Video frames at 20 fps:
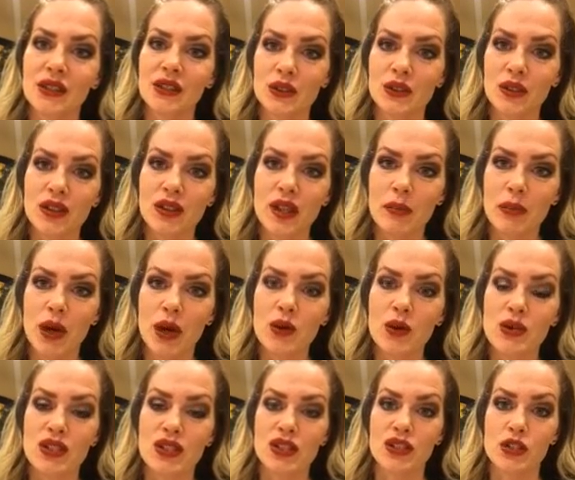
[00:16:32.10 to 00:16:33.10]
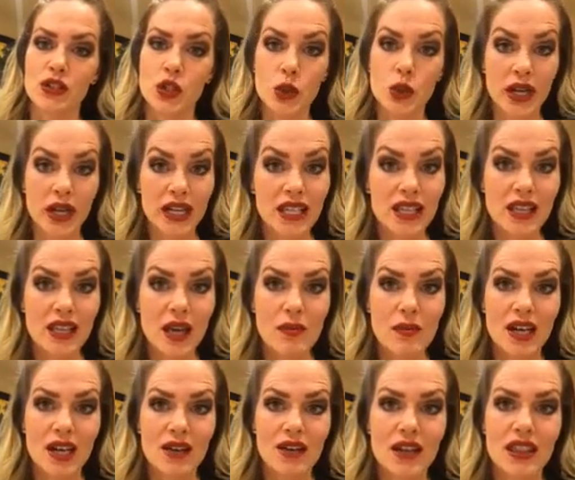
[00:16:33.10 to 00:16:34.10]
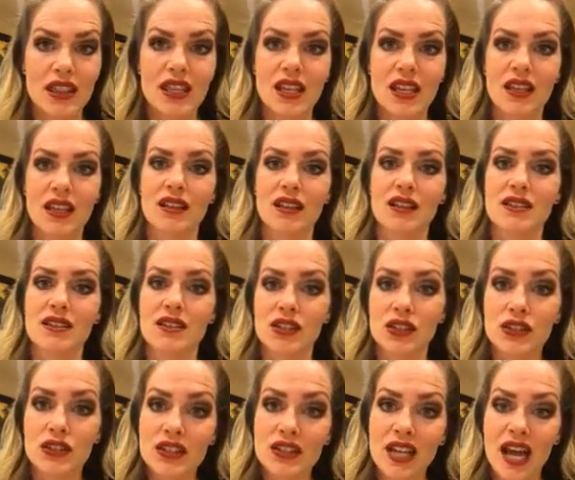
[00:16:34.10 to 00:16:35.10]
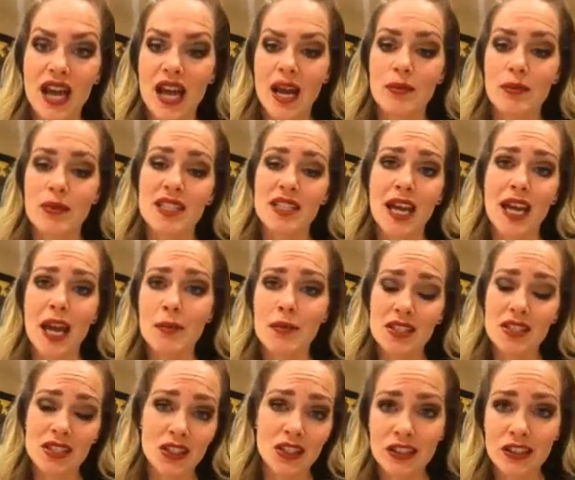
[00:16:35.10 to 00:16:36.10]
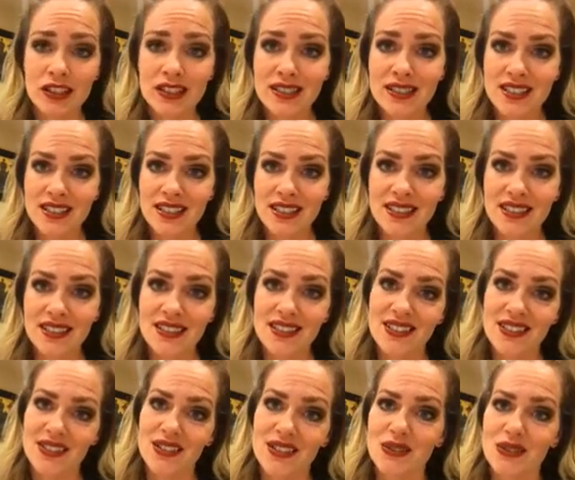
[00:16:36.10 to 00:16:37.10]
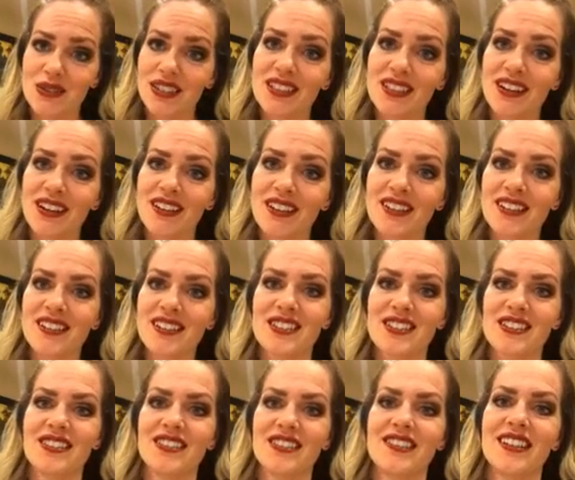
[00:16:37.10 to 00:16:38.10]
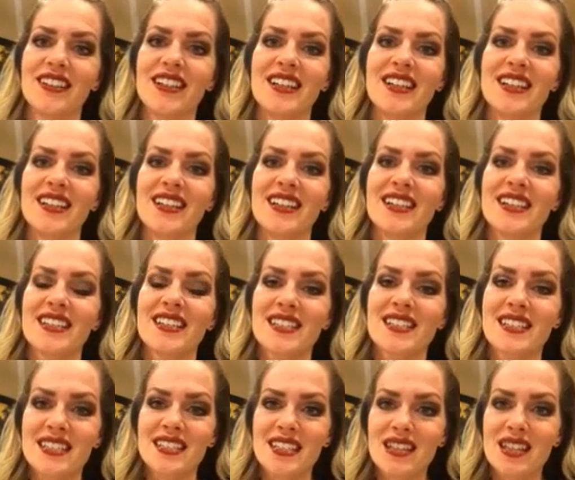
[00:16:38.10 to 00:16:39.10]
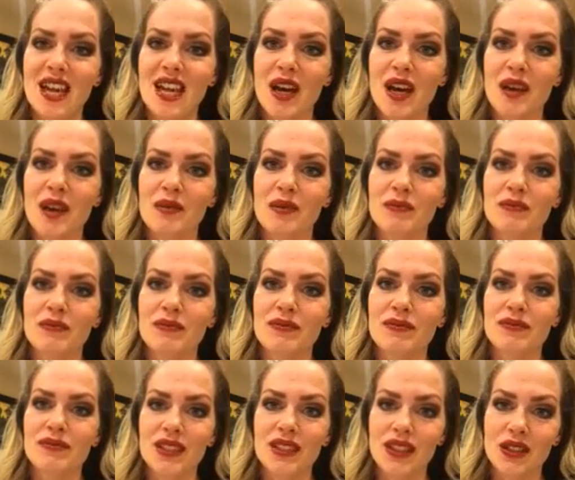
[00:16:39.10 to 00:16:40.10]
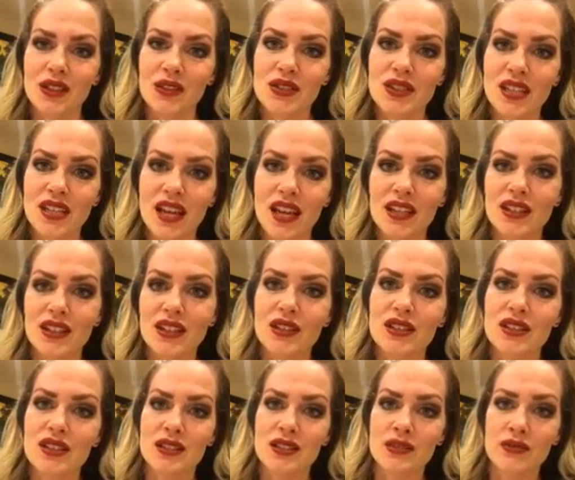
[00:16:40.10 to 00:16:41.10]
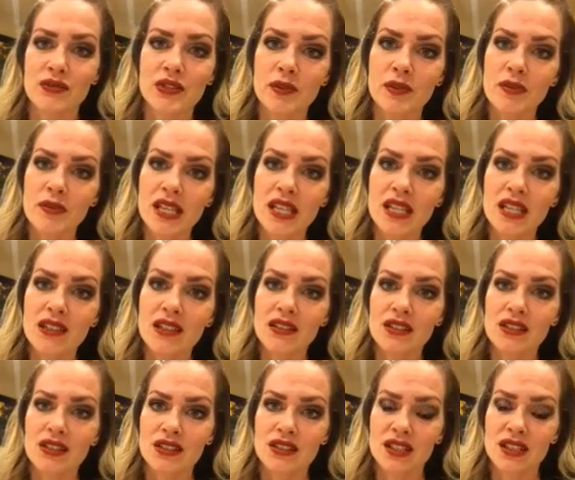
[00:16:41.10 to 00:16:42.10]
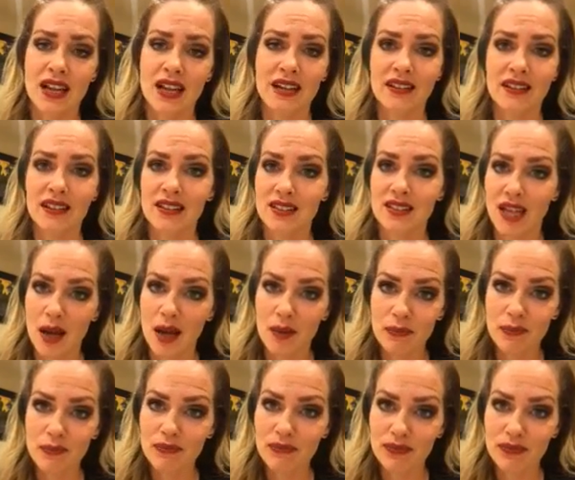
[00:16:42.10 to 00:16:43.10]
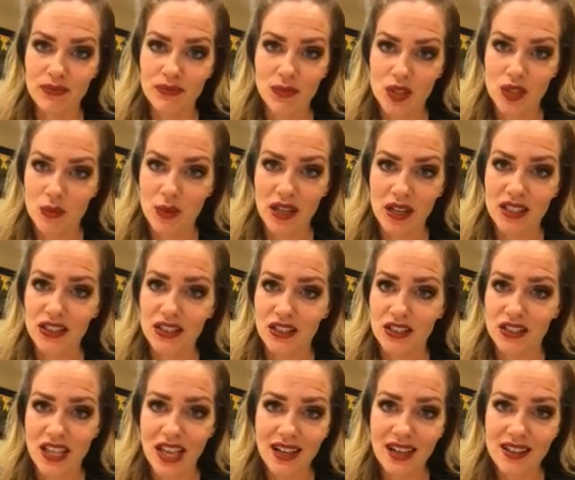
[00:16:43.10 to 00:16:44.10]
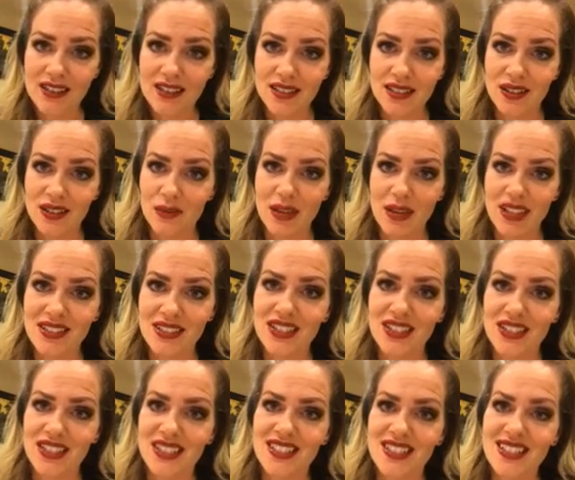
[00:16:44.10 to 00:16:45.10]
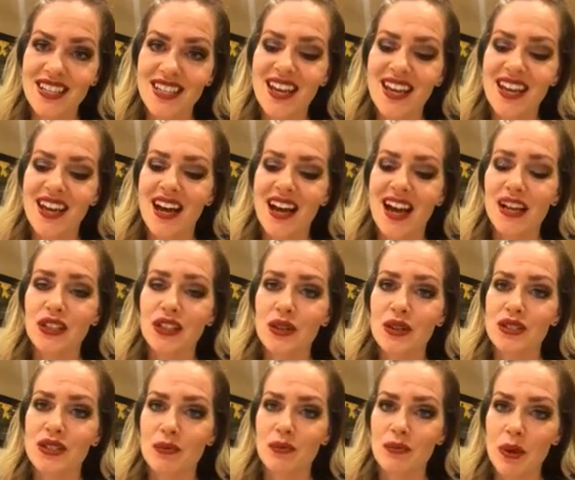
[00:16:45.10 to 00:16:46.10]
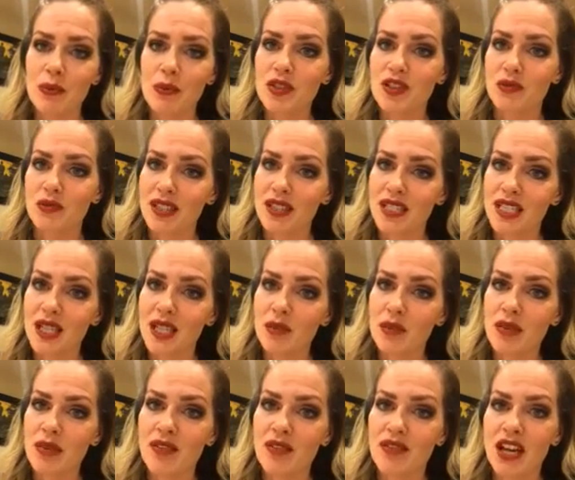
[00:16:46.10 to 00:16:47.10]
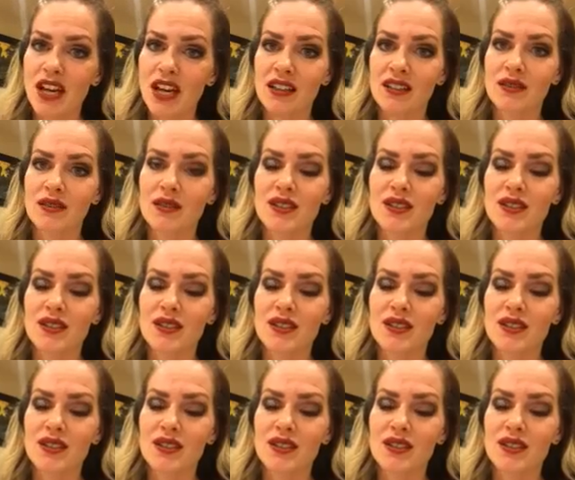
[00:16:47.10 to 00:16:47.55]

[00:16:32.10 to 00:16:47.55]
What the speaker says: do that post, and you're training them and everything, and it's your time, and time is currency. And so it's really hard to see them, say, this isn't for me, or just to kind of like stop responding to your text and your messages. I know some members of my team have had,